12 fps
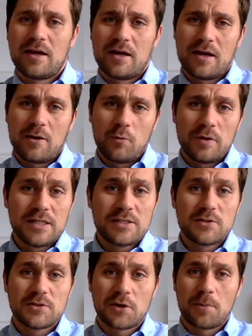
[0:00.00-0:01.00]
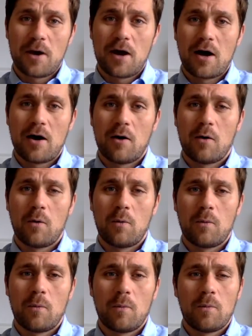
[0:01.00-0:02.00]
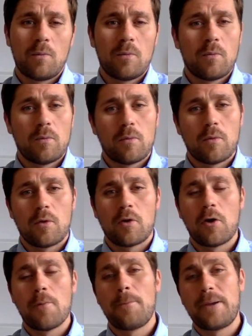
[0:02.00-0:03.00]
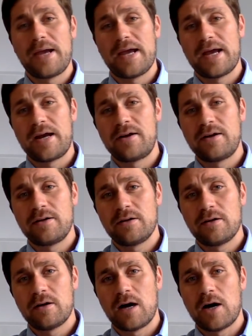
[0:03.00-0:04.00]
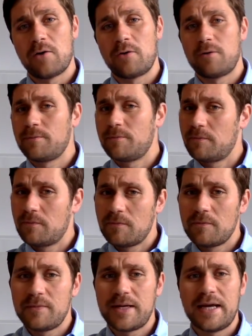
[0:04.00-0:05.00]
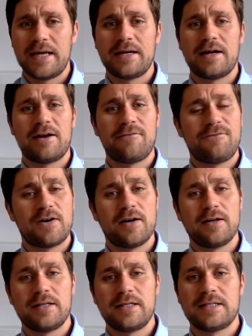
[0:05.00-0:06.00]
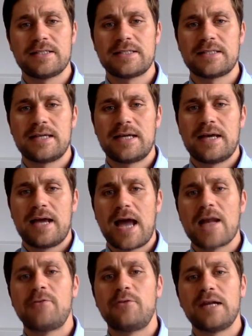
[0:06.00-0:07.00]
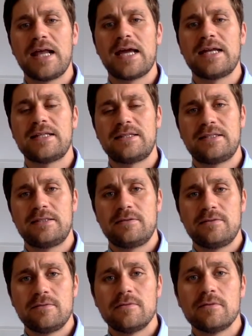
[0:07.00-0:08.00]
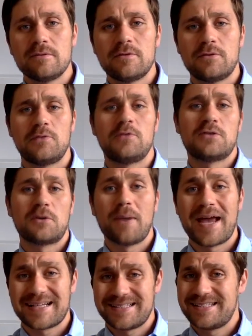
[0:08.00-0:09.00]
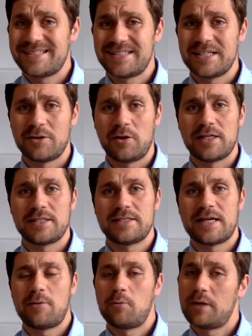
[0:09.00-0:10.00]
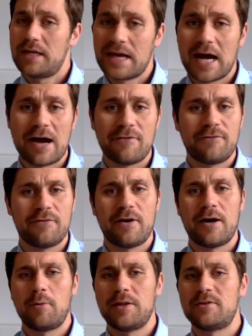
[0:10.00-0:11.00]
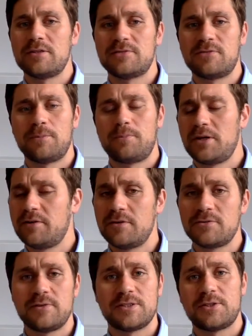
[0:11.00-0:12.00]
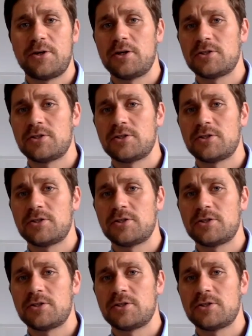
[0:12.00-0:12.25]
We need to somehow compare our data and findings and relate it to some existing knowledge that we have, whether it's from previous research,